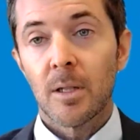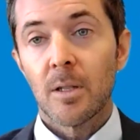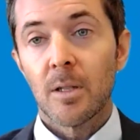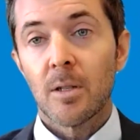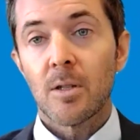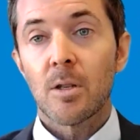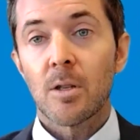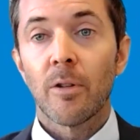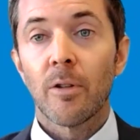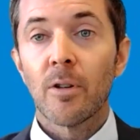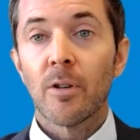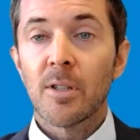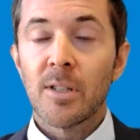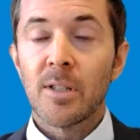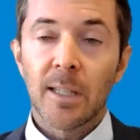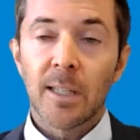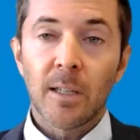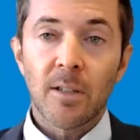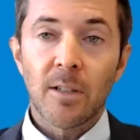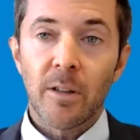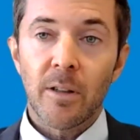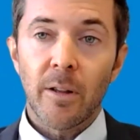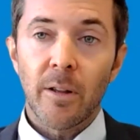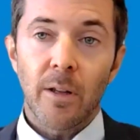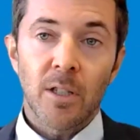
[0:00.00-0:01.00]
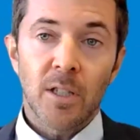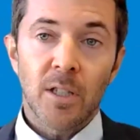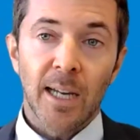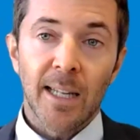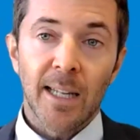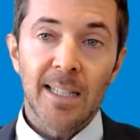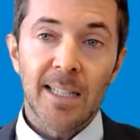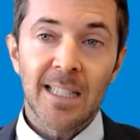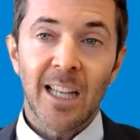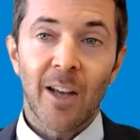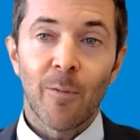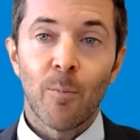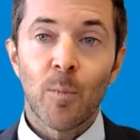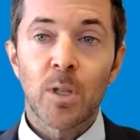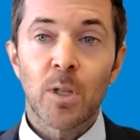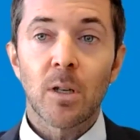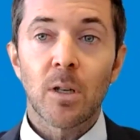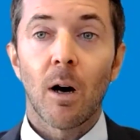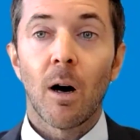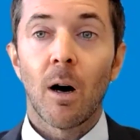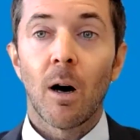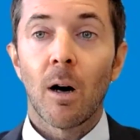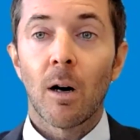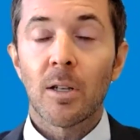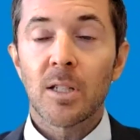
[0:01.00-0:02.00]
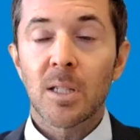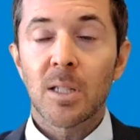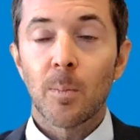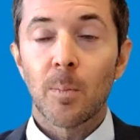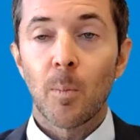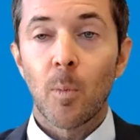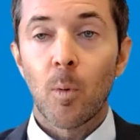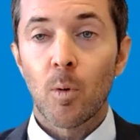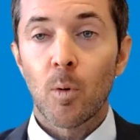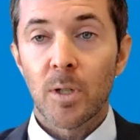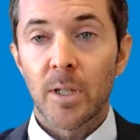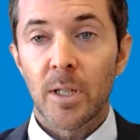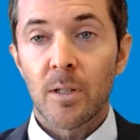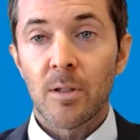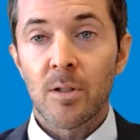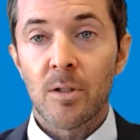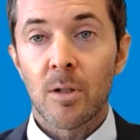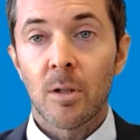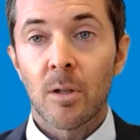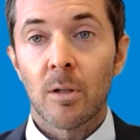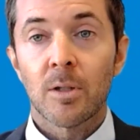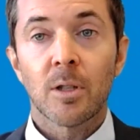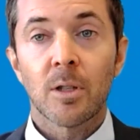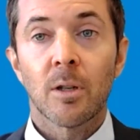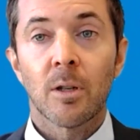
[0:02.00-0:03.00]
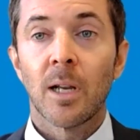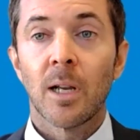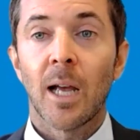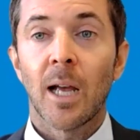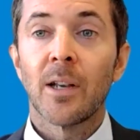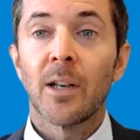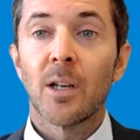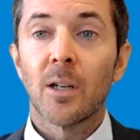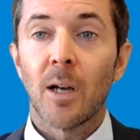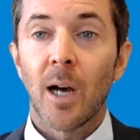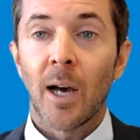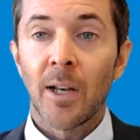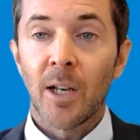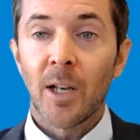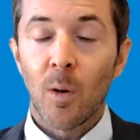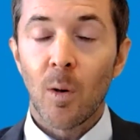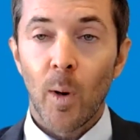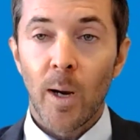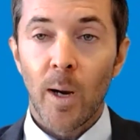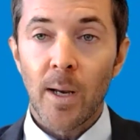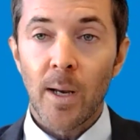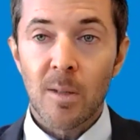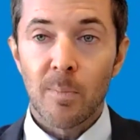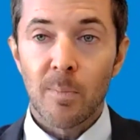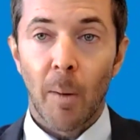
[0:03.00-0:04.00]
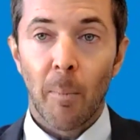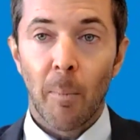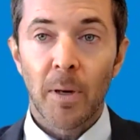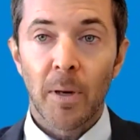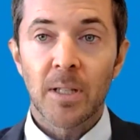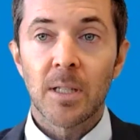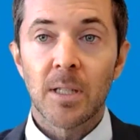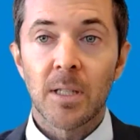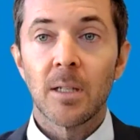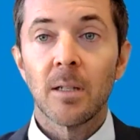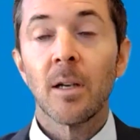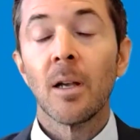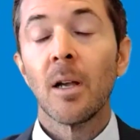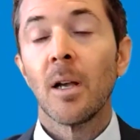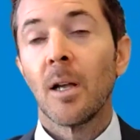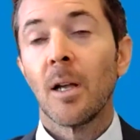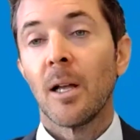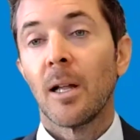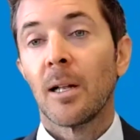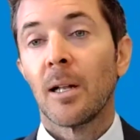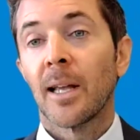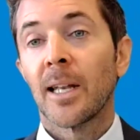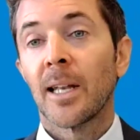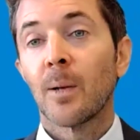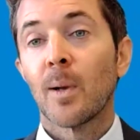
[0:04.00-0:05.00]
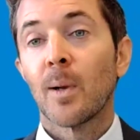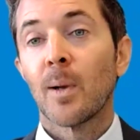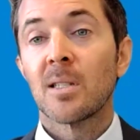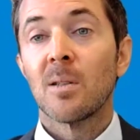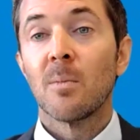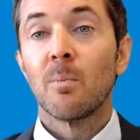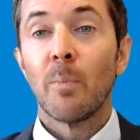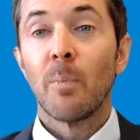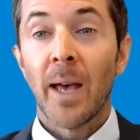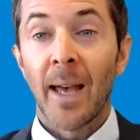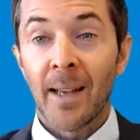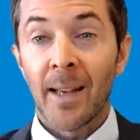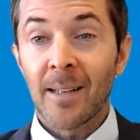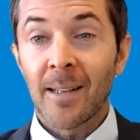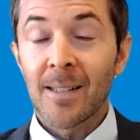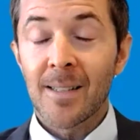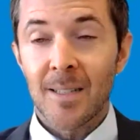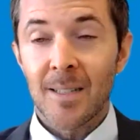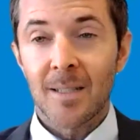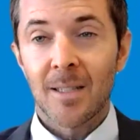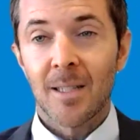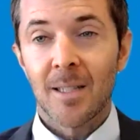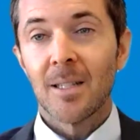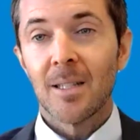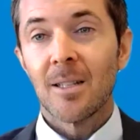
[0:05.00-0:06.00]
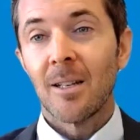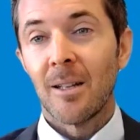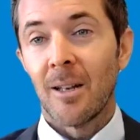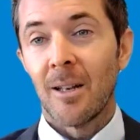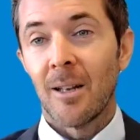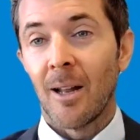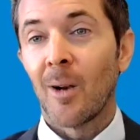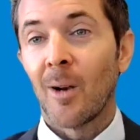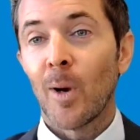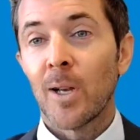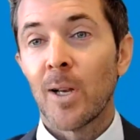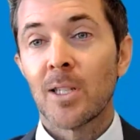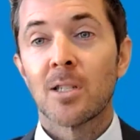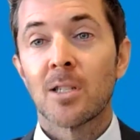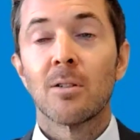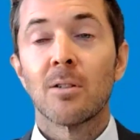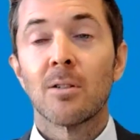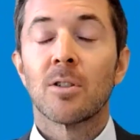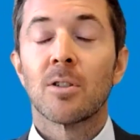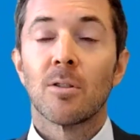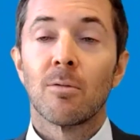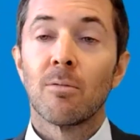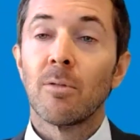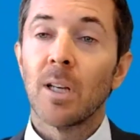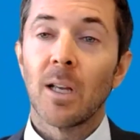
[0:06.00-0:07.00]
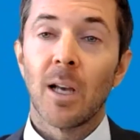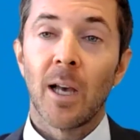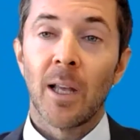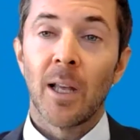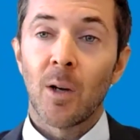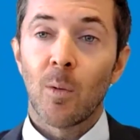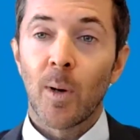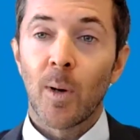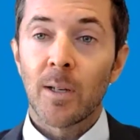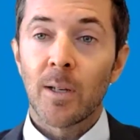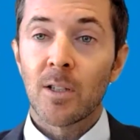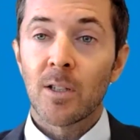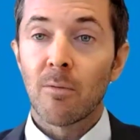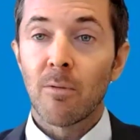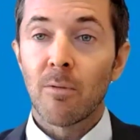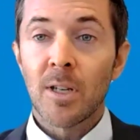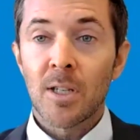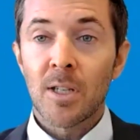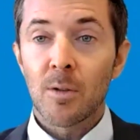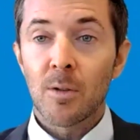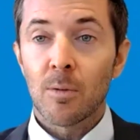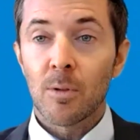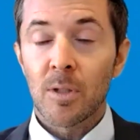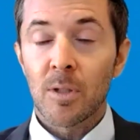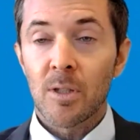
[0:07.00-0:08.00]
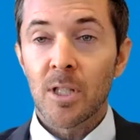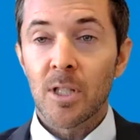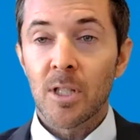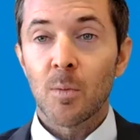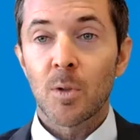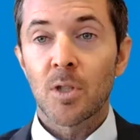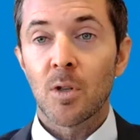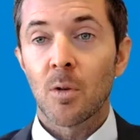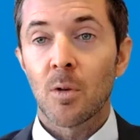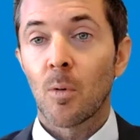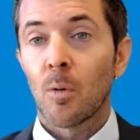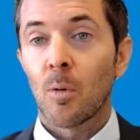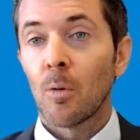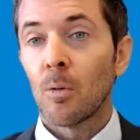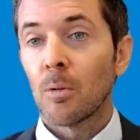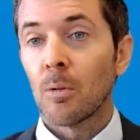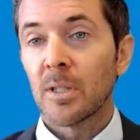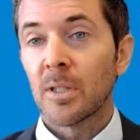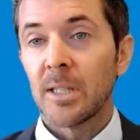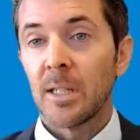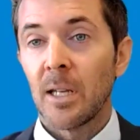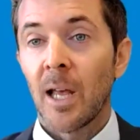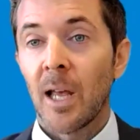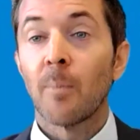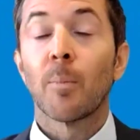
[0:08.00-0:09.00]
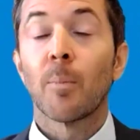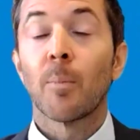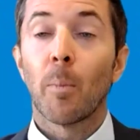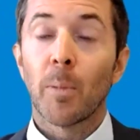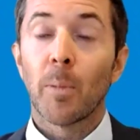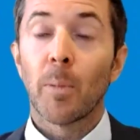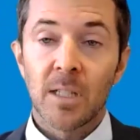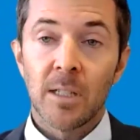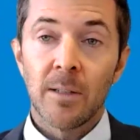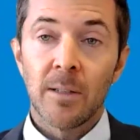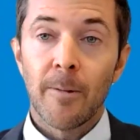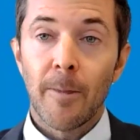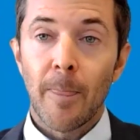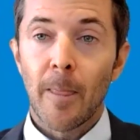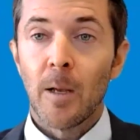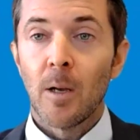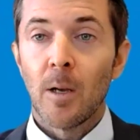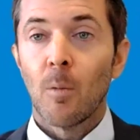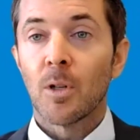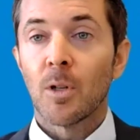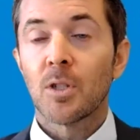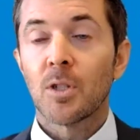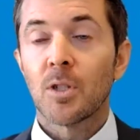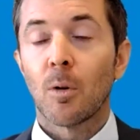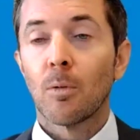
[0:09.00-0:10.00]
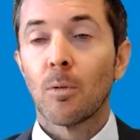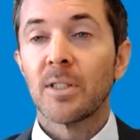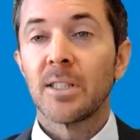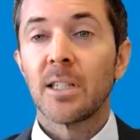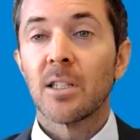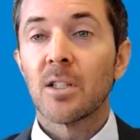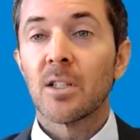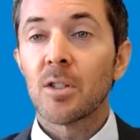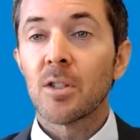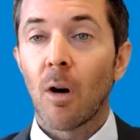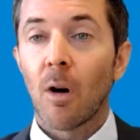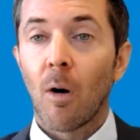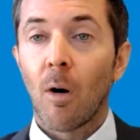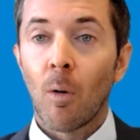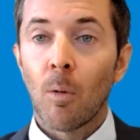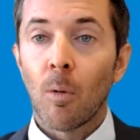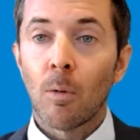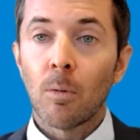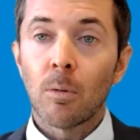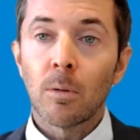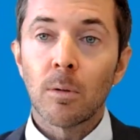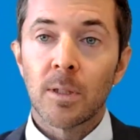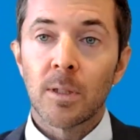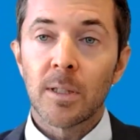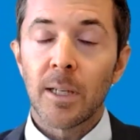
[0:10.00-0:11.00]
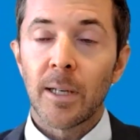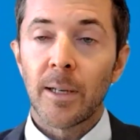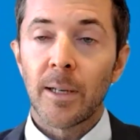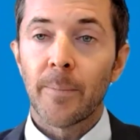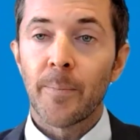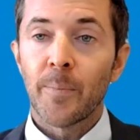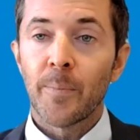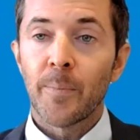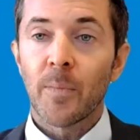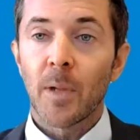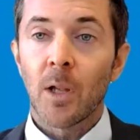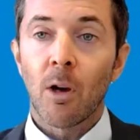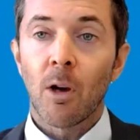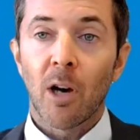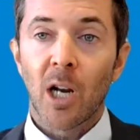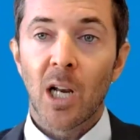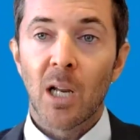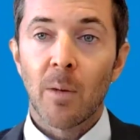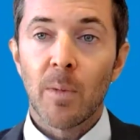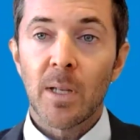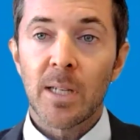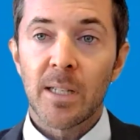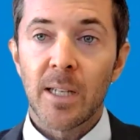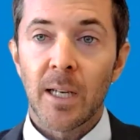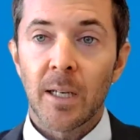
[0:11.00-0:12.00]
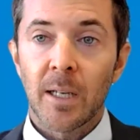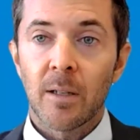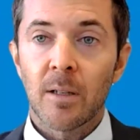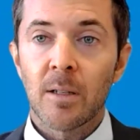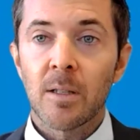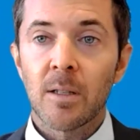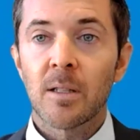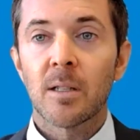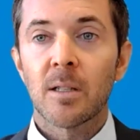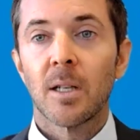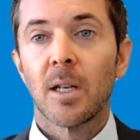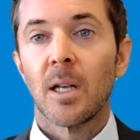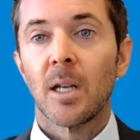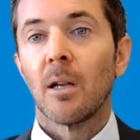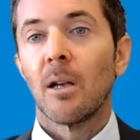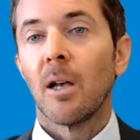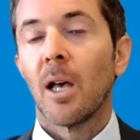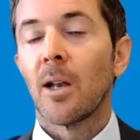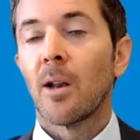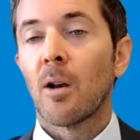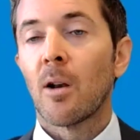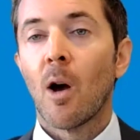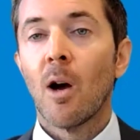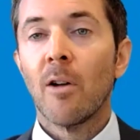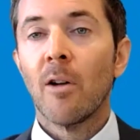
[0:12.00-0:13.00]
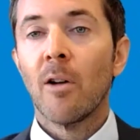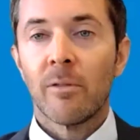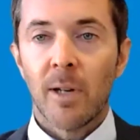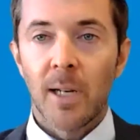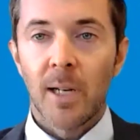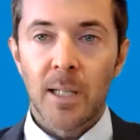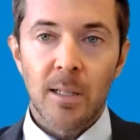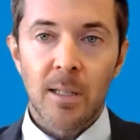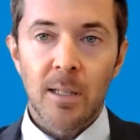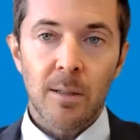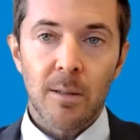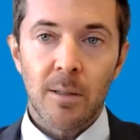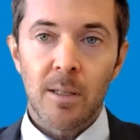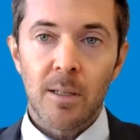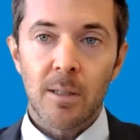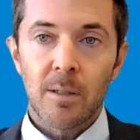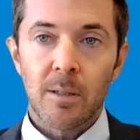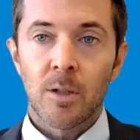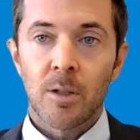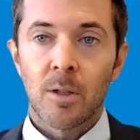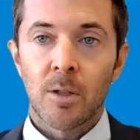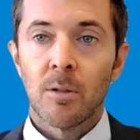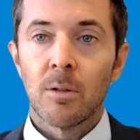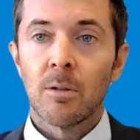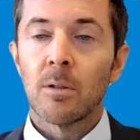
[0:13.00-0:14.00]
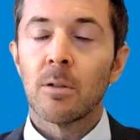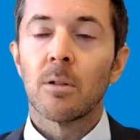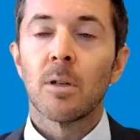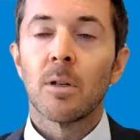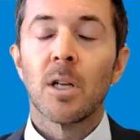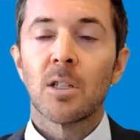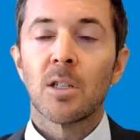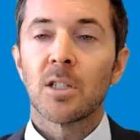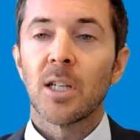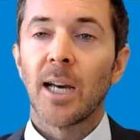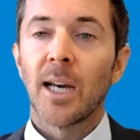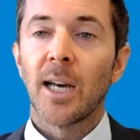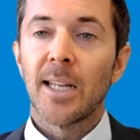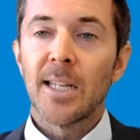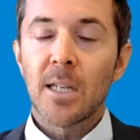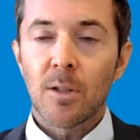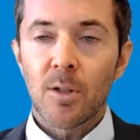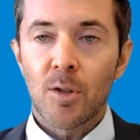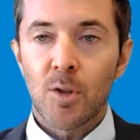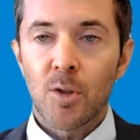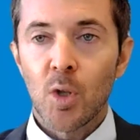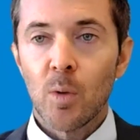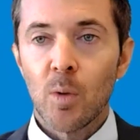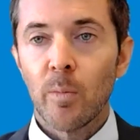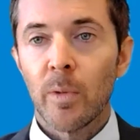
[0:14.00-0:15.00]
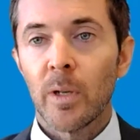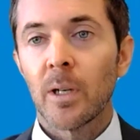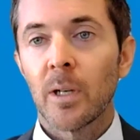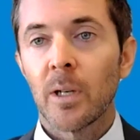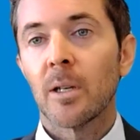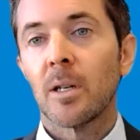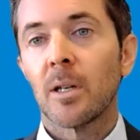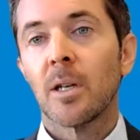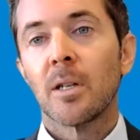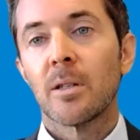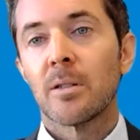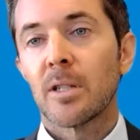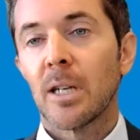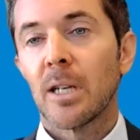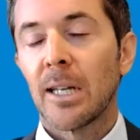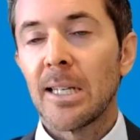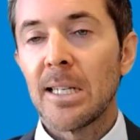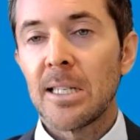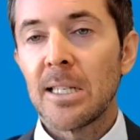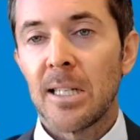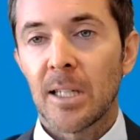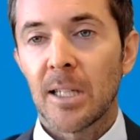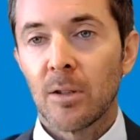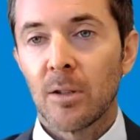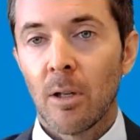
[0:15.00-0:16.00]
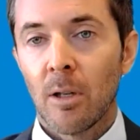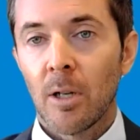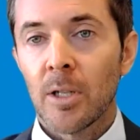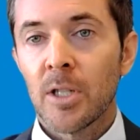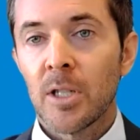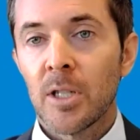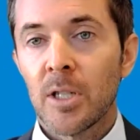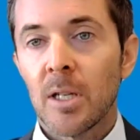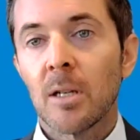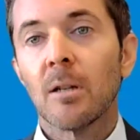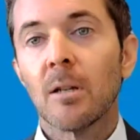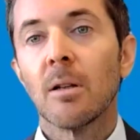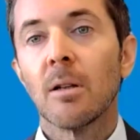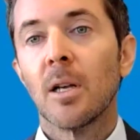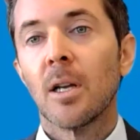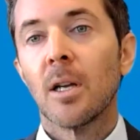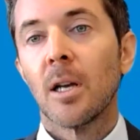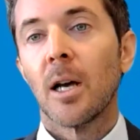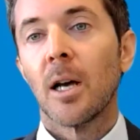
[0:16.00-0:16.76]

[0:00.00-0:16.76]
So those sectors that the Chinese government are supporting. So it's got an underweight to property, an underweight to banks, an underweight to resources, which are all seen, and property, which are all seen as old economy sectors, and an overweight to Chinese consumer, Chinese technology.